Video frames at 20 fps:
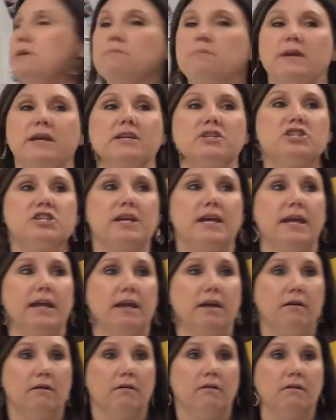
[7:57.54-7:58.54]

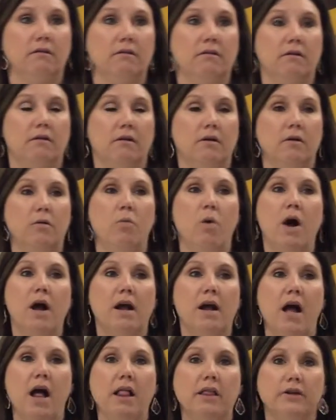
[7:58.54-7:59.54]
G,
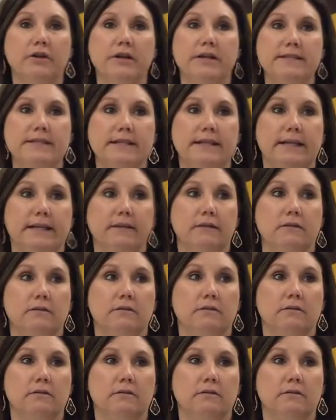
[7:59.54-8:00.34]
what color is it?